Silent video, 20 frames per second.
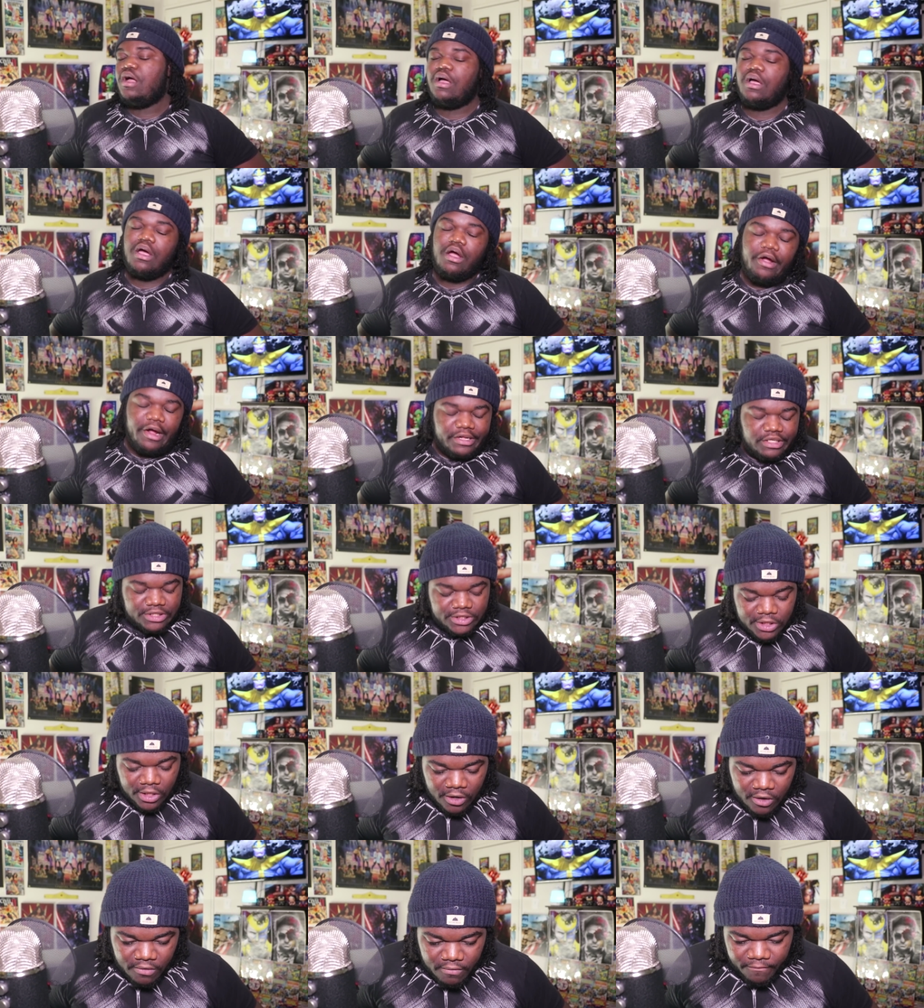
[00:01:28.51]
All right,
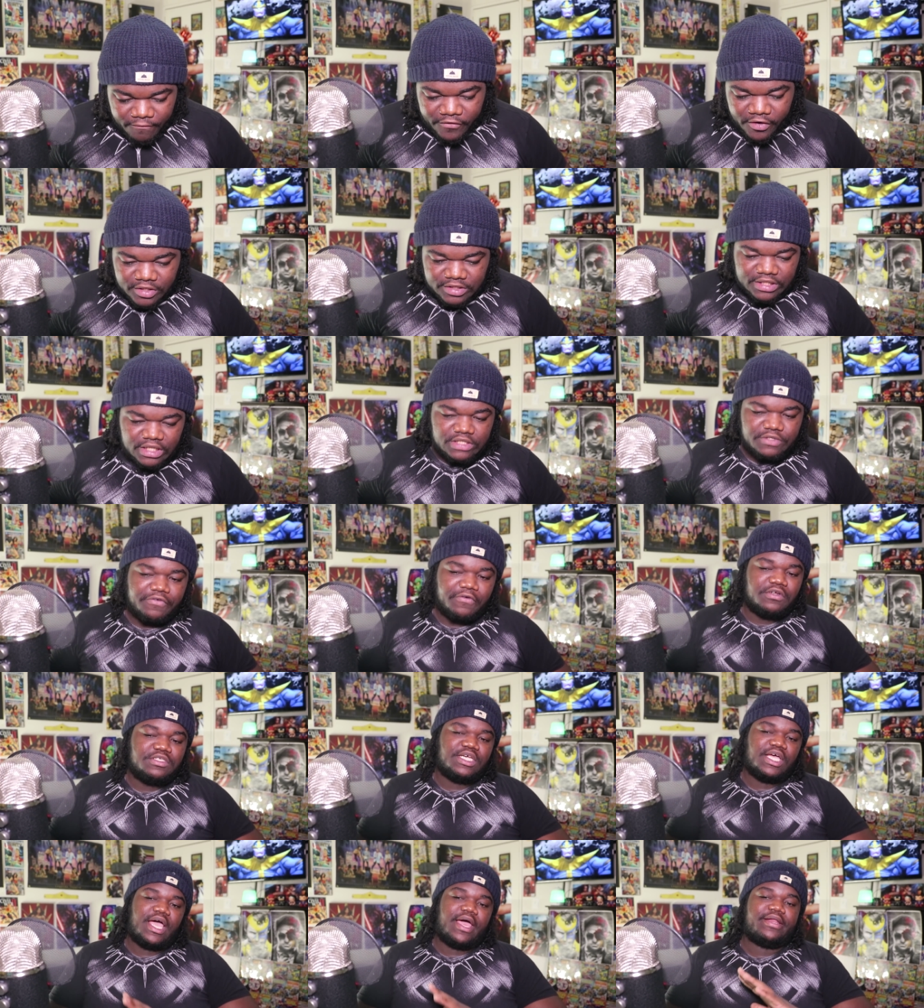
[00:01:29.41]
so first things
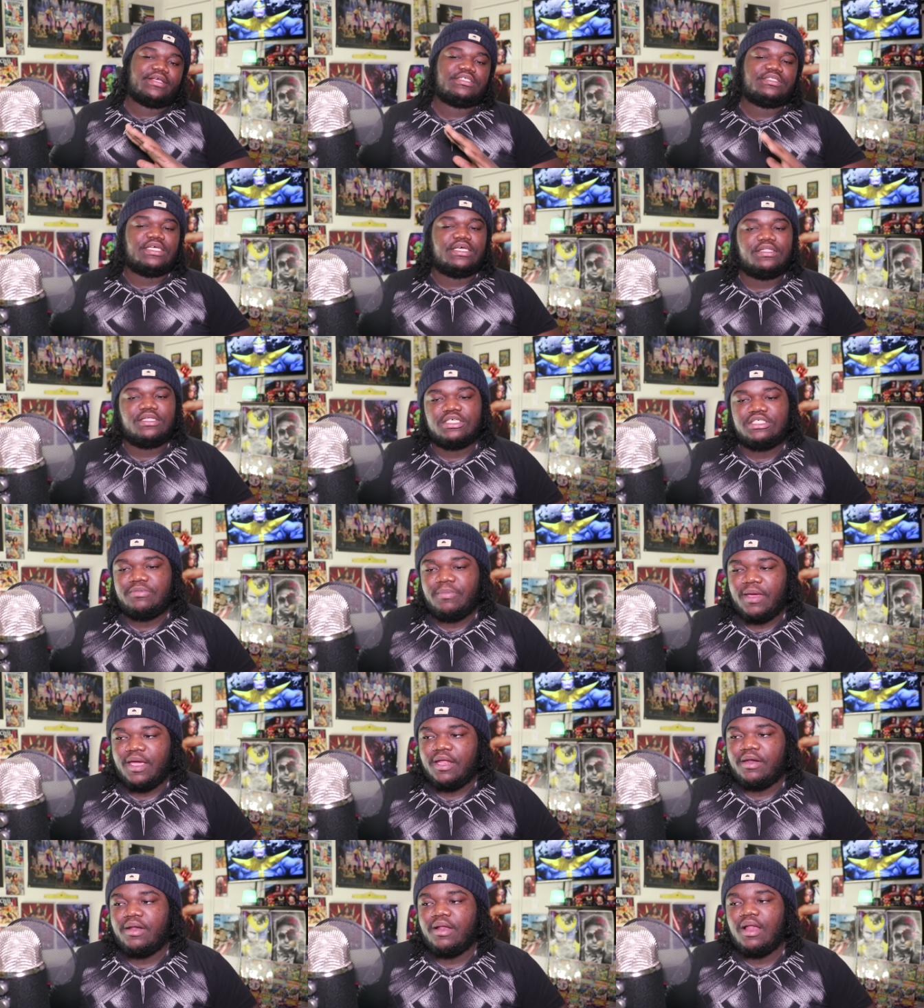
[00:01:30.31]
first, I gotta say this,
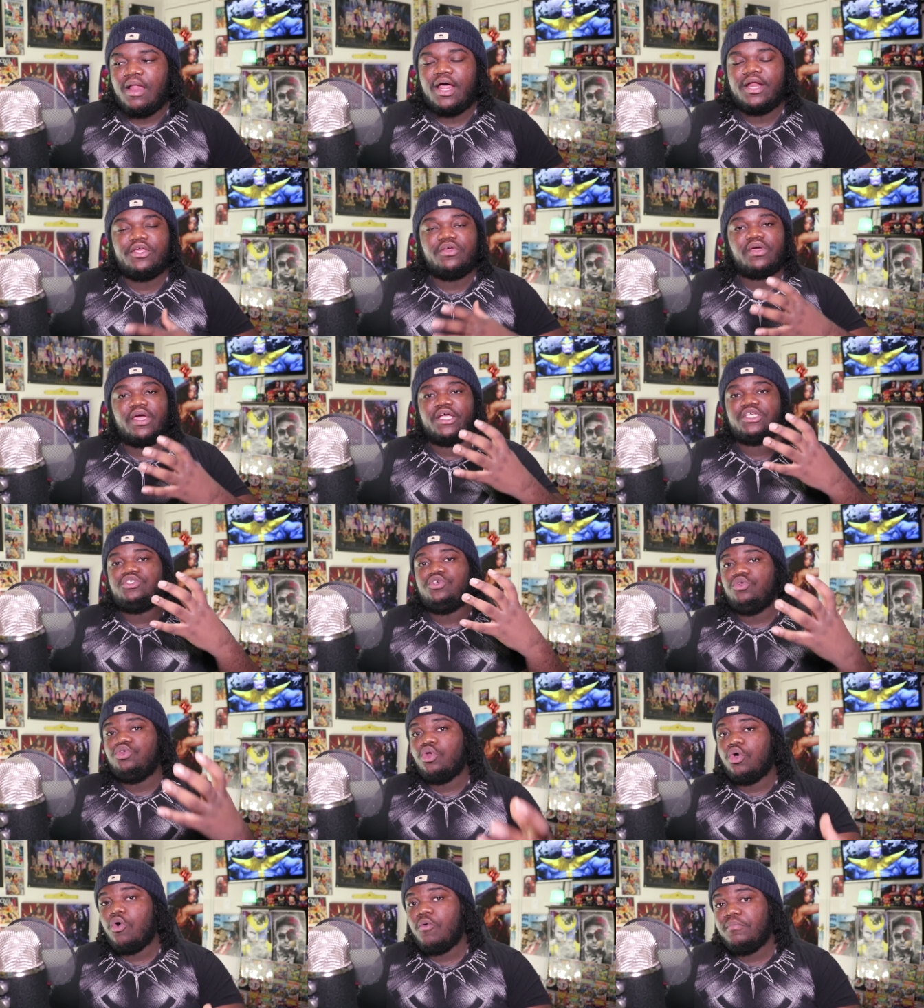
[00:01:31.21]
man. A lot of you guys
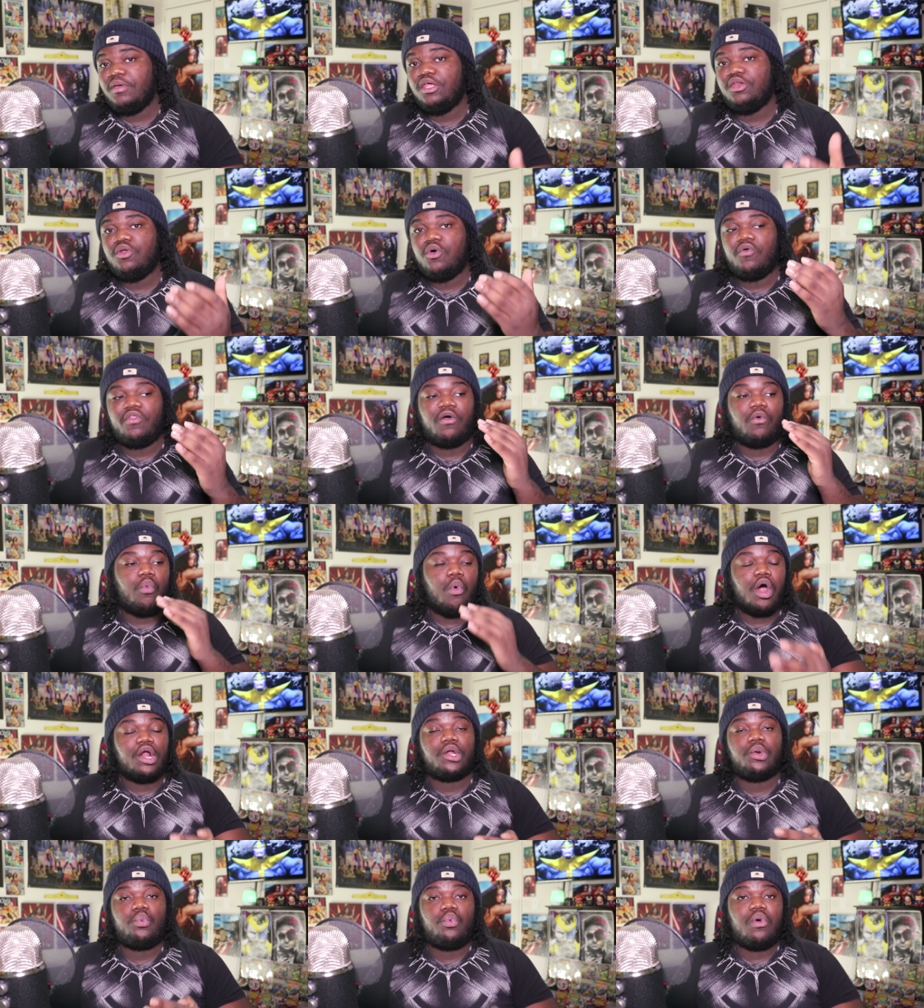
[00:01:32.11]
who know me know that
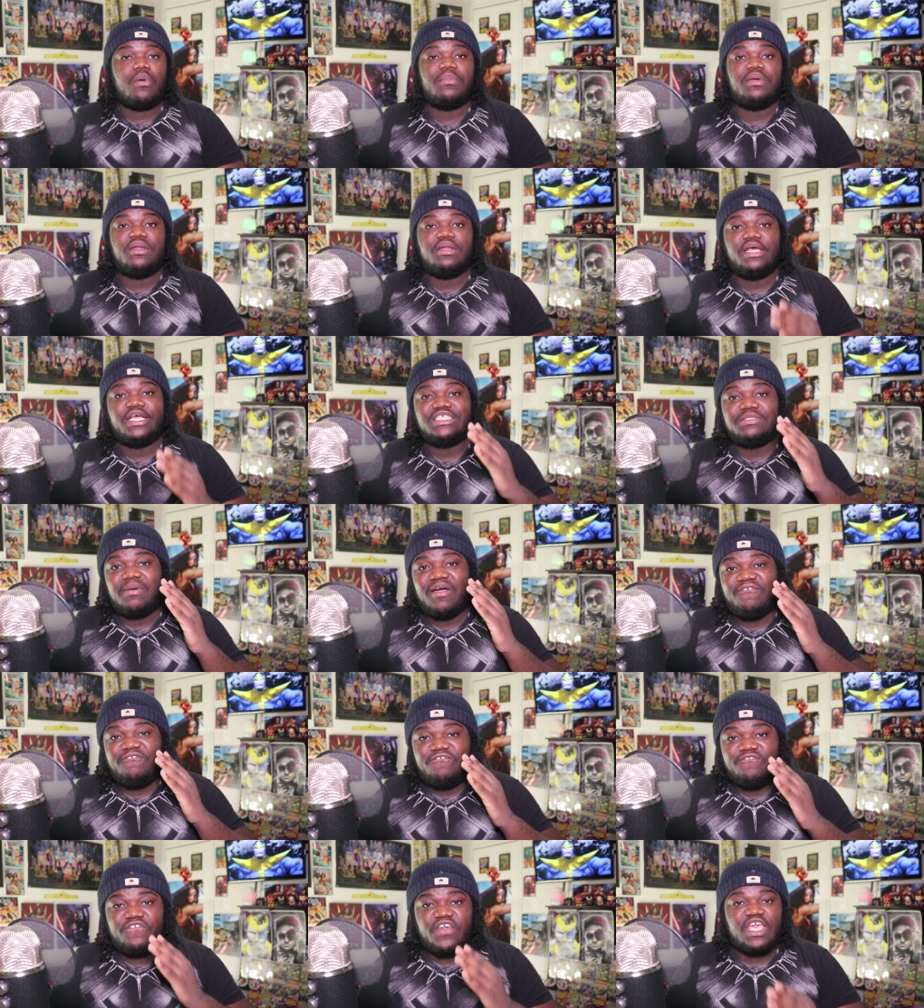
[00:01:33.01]
Wonder Woman is my
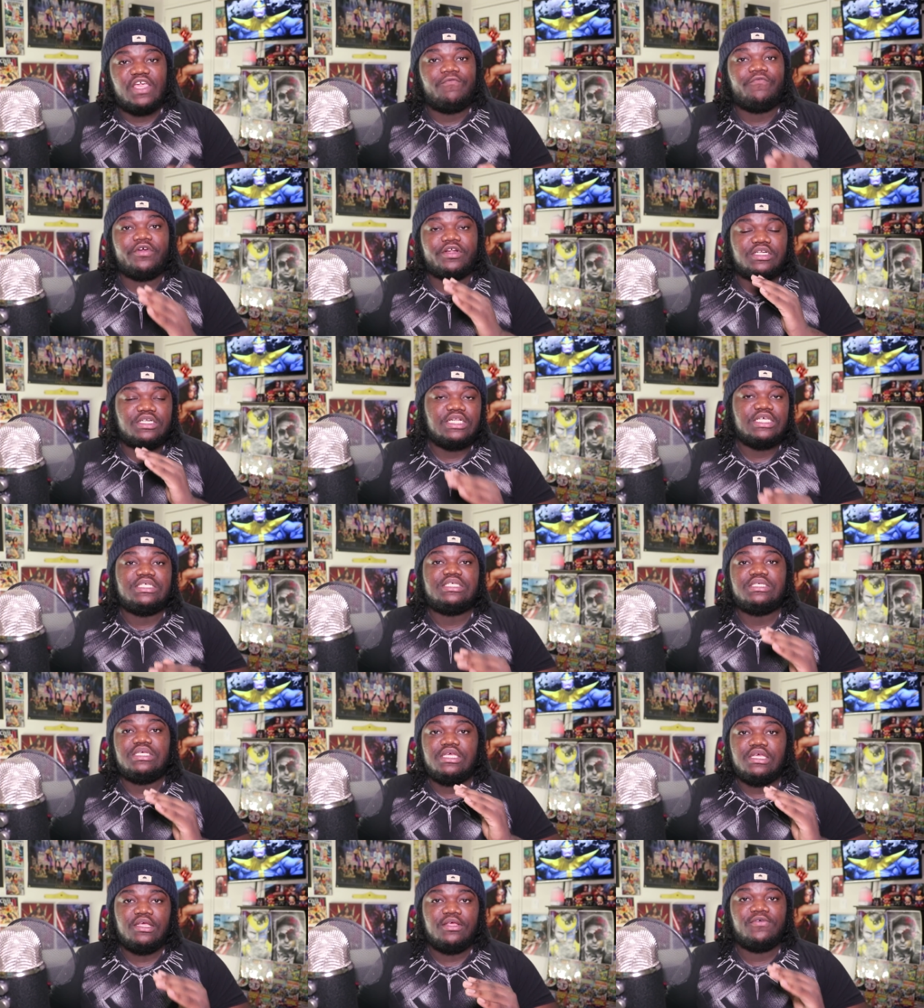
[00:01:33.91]
favorite
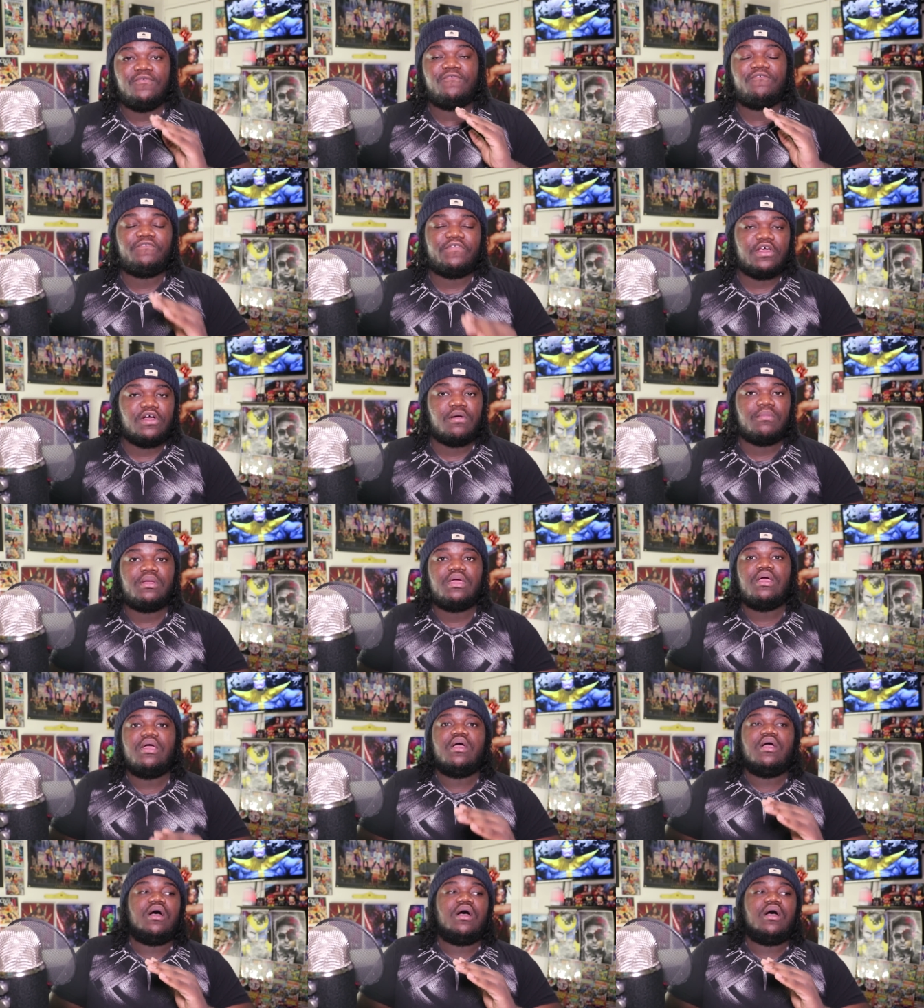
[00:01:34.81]
DCEU film